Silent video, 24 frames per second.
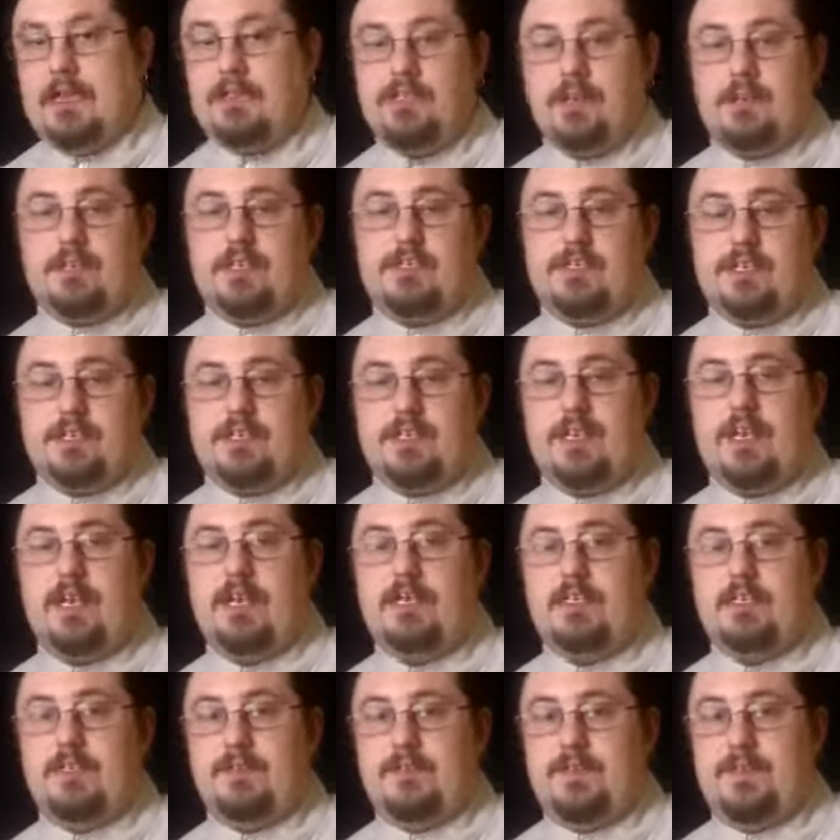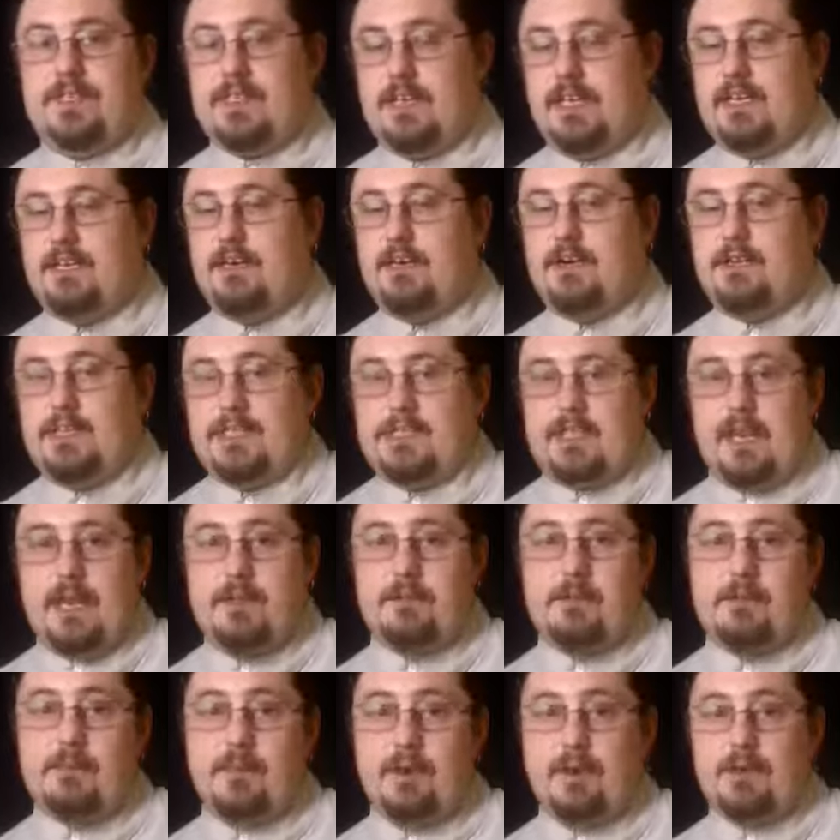Atos decides if a sick or
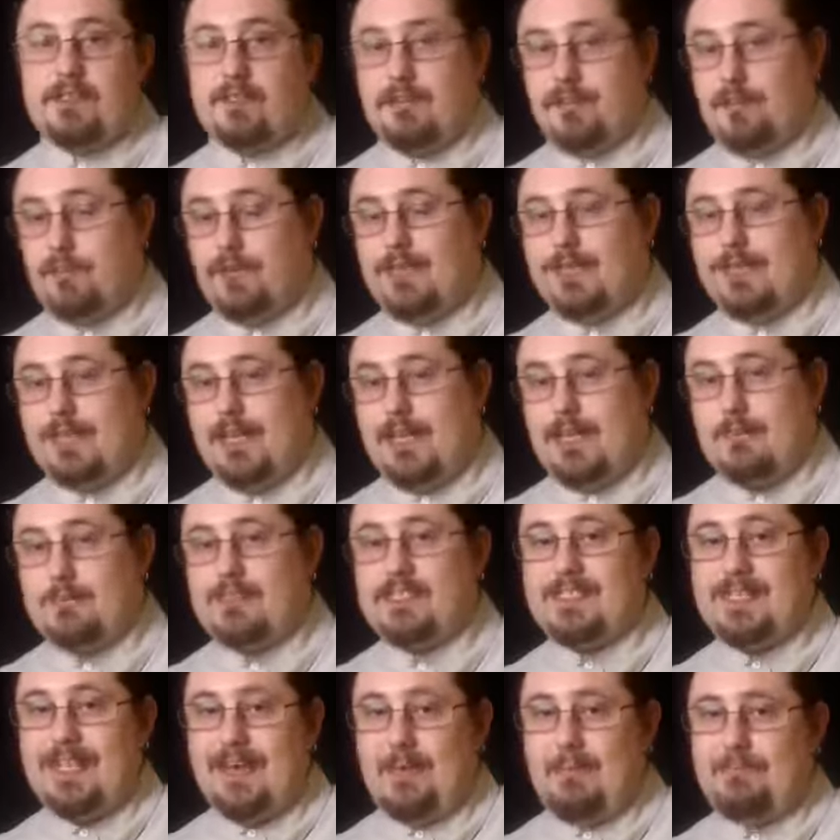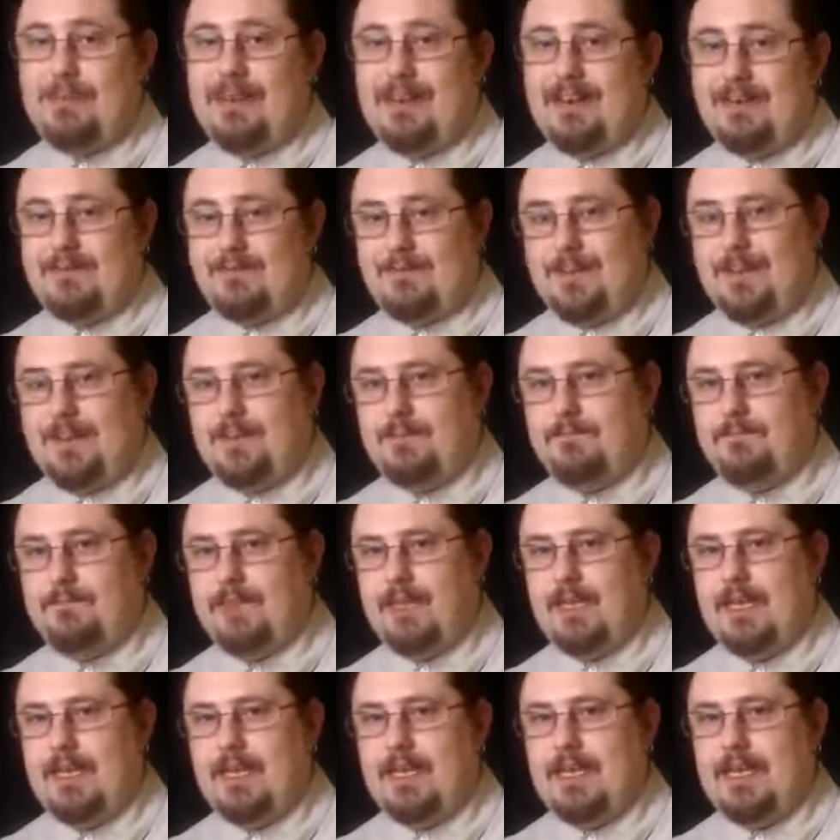disabled person who claims state benefit
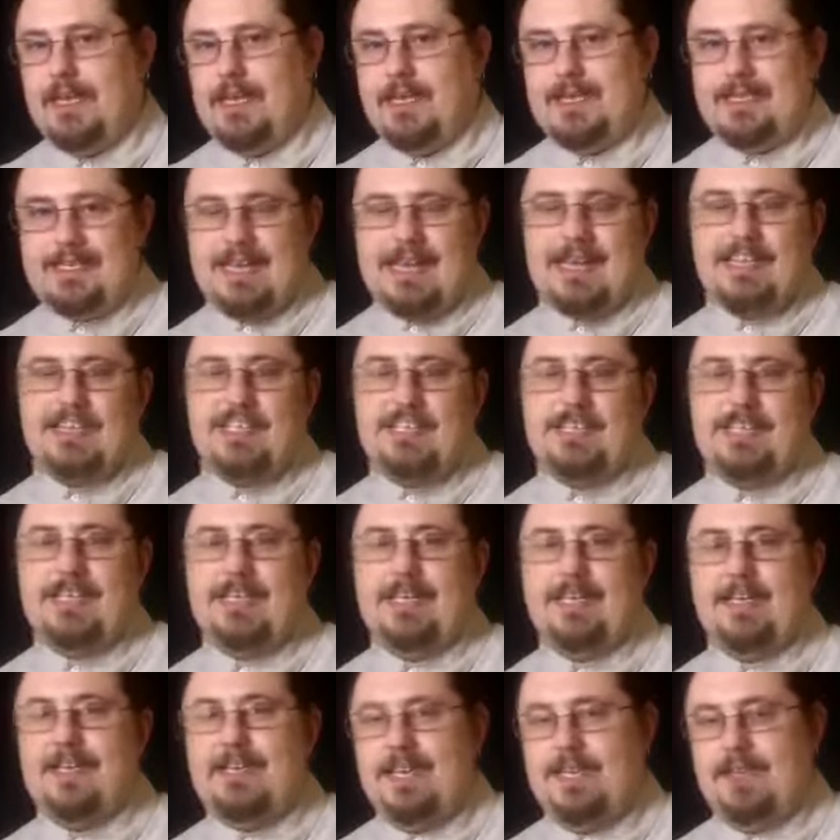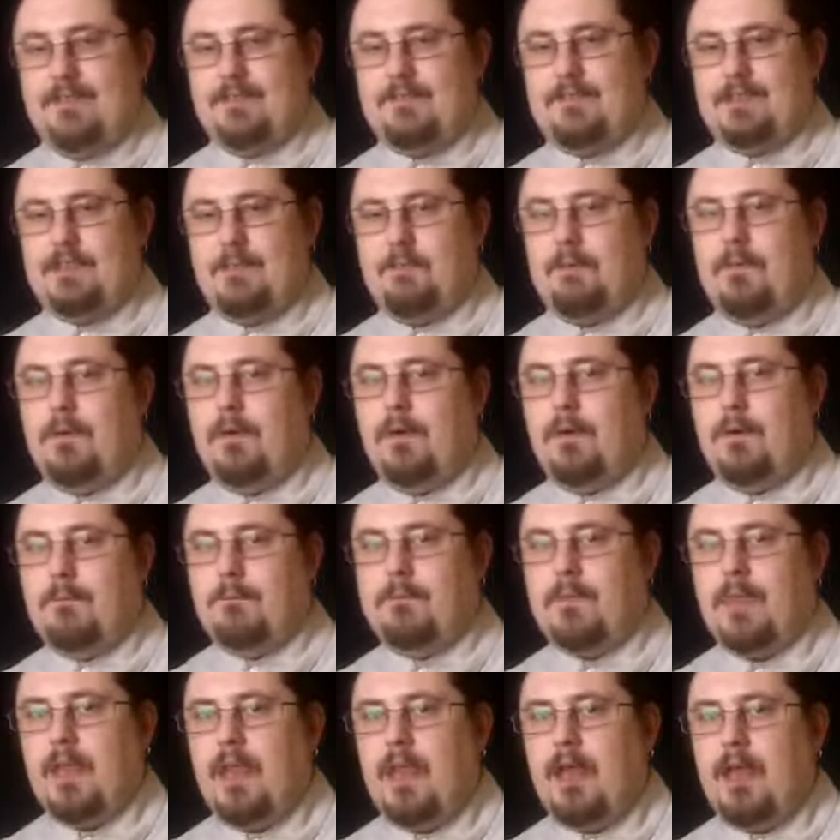is actually in need of support,
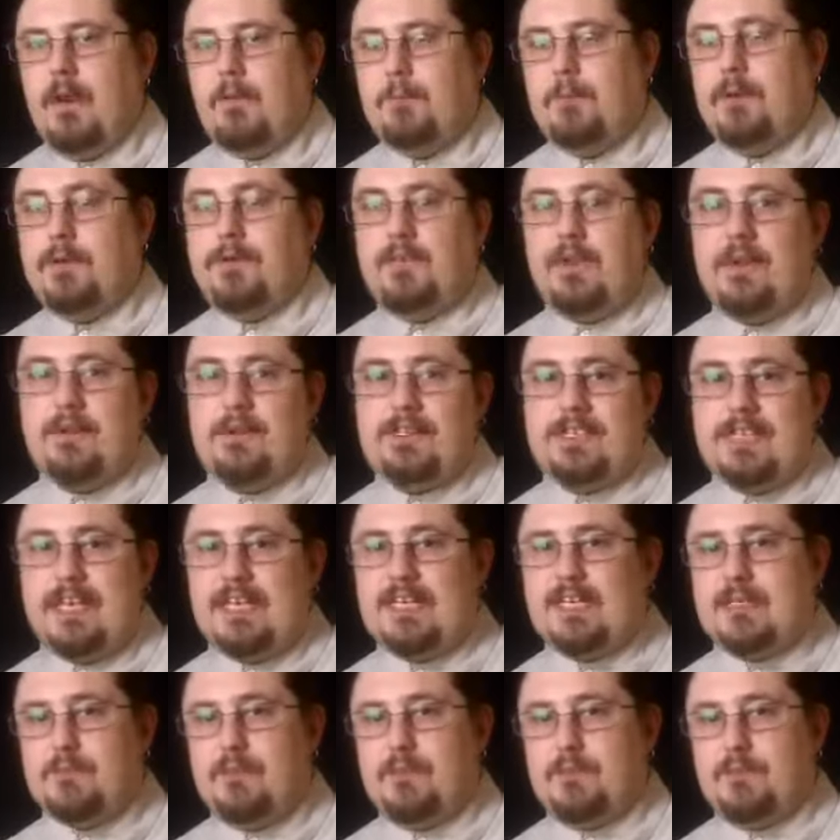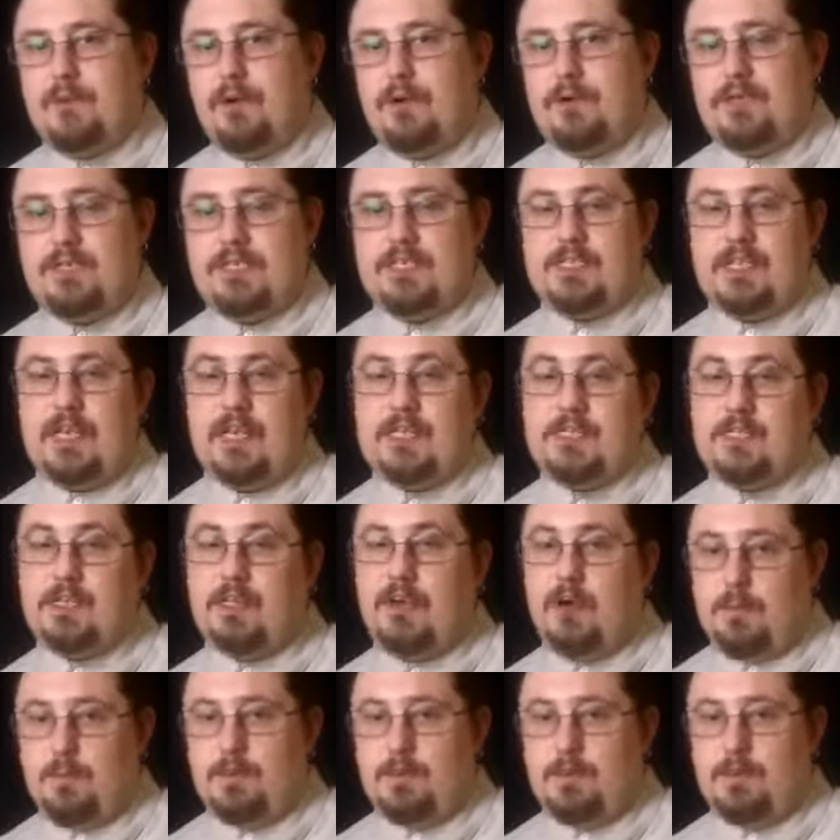but their assessment process has